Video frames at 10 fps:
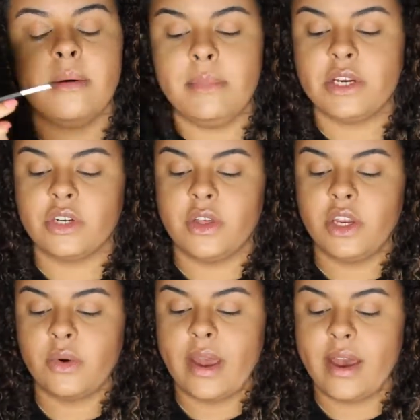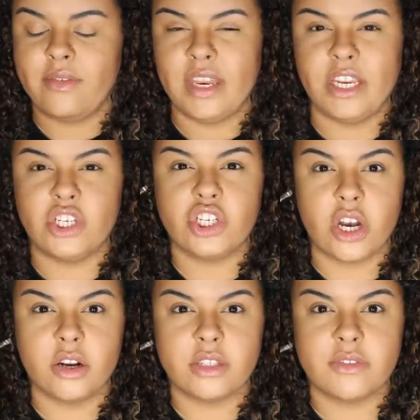Make sure that you don't have any
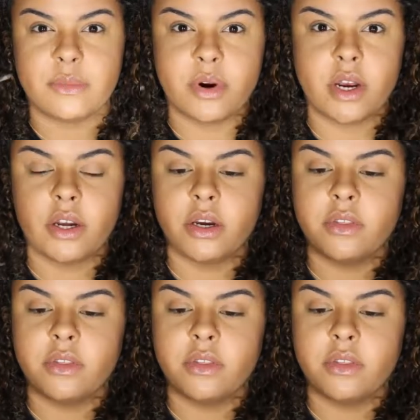chunks of the product